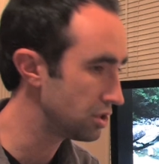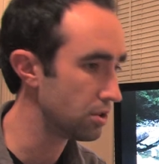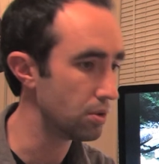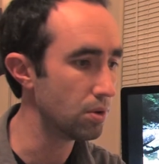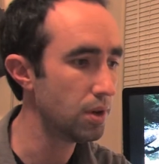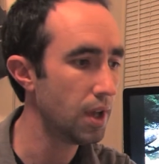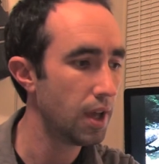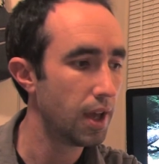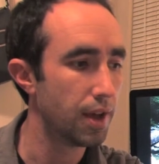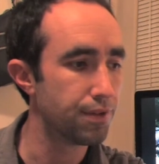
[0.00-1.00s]
2,
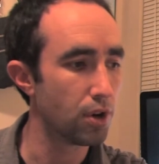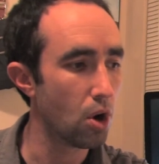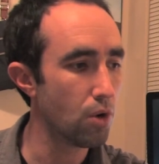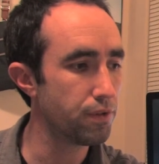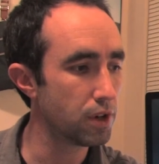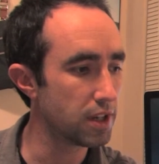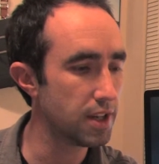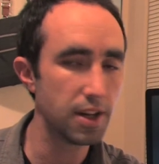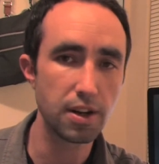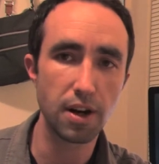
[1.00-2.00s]
and for over a
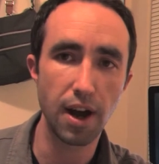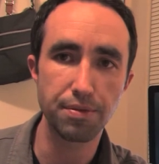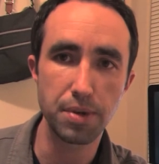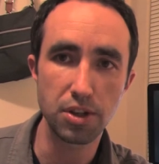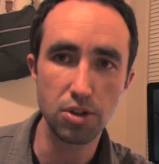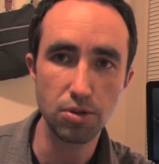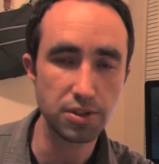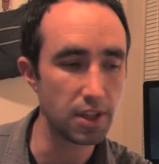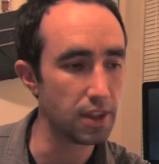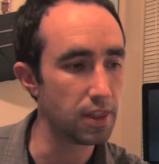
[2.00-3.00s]
year I've been
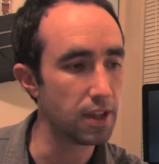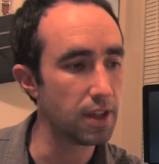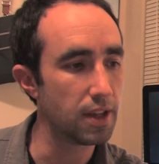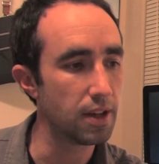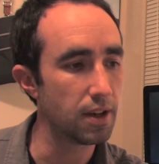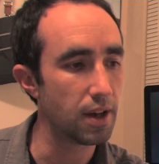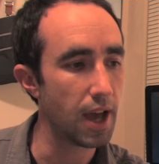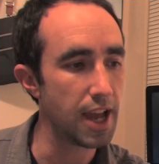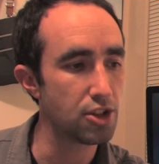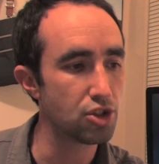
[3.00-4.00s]
using the
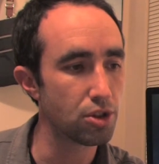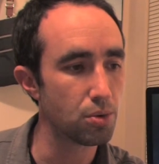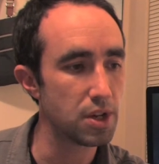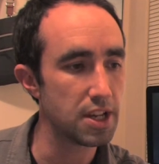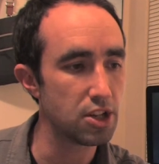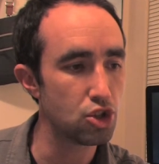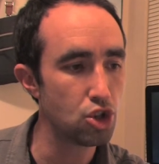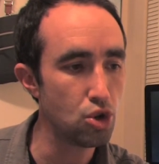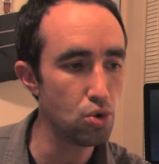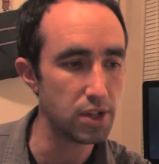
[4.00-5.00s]

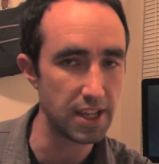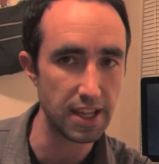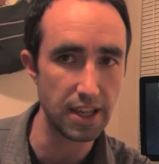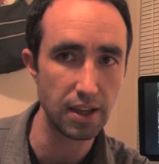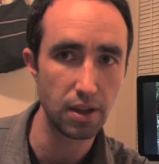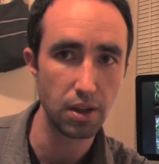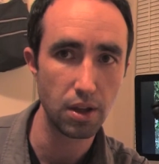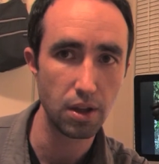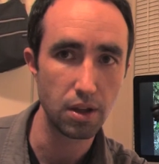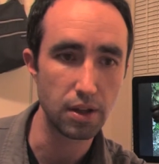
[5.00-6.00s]
H4-3D
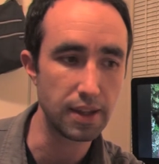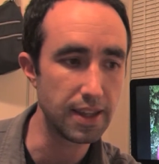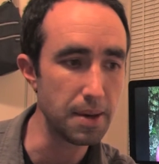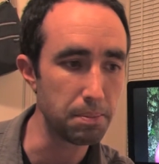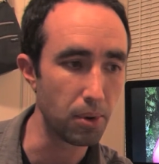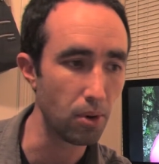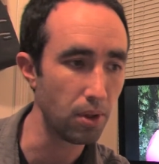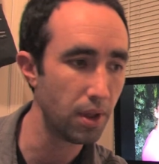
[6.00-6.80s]
Gimbal.